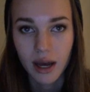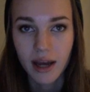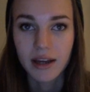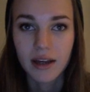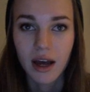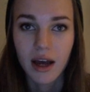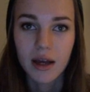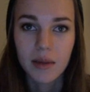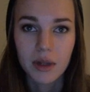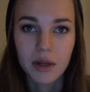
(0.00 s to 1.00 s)
Hi,
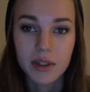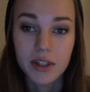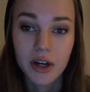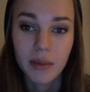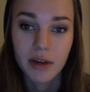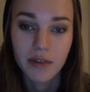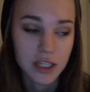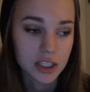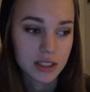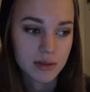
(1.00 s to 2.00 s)
I'm going to be talking about
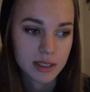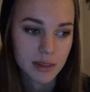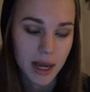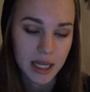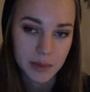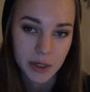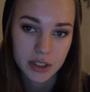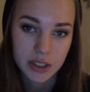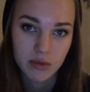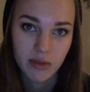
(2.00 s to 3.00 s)
vaginismus and my
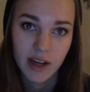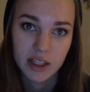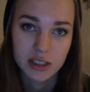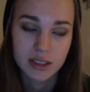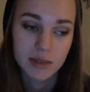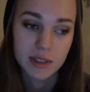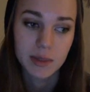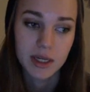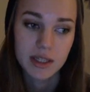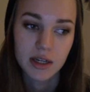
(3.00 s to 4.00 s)
experiences with vaginismus
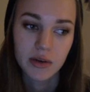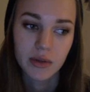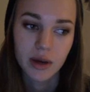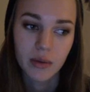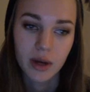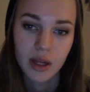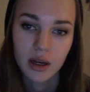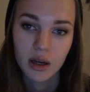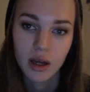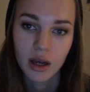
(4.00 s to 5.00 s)
because I know that when
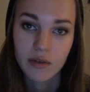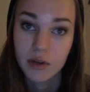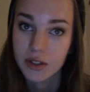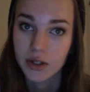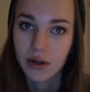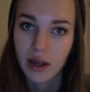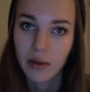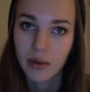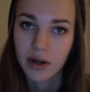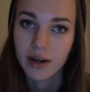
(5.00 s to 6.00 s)
I first heard
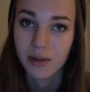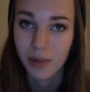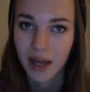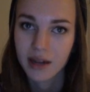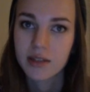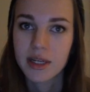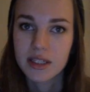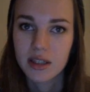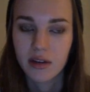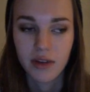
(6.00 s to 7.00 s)
that word and applied it to
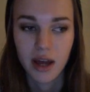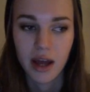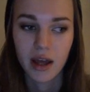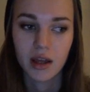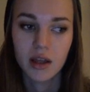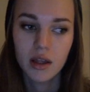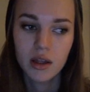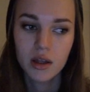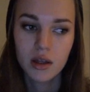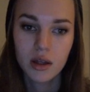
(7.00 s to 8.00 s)
myself, I
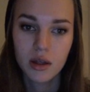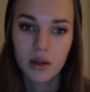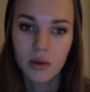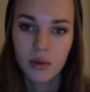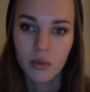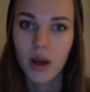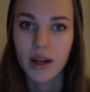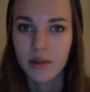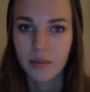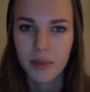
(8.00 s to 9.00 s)

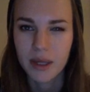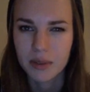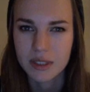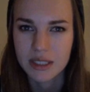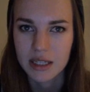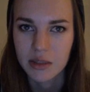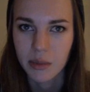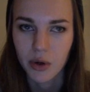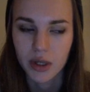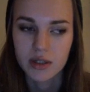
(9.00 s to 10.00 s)
wanted people's
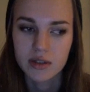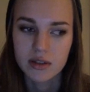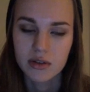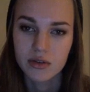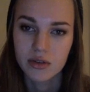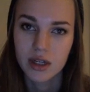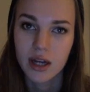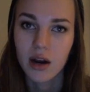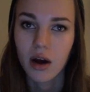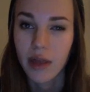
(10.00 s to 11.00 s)
testimonials, and there's really
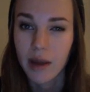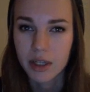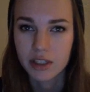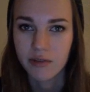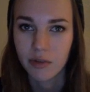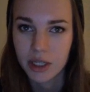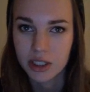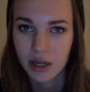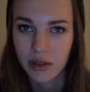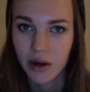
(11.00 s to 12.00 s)
not all that much
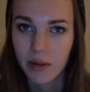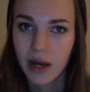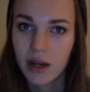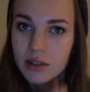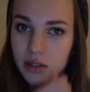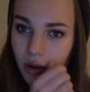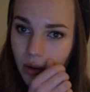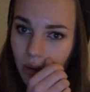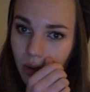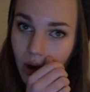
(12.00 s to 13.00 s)
information out there about it,
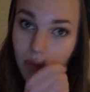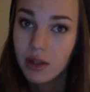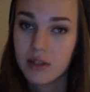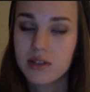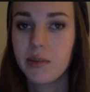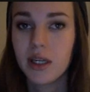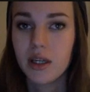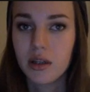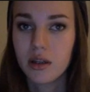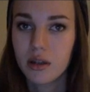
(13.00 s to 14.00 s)
so hopefully this will be
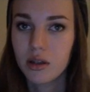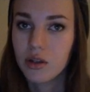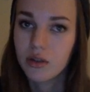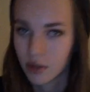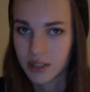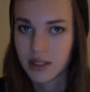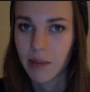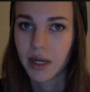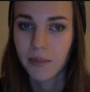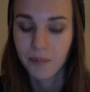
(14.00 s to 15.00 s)
useful to
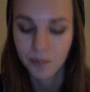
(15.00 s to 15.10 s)
somebody.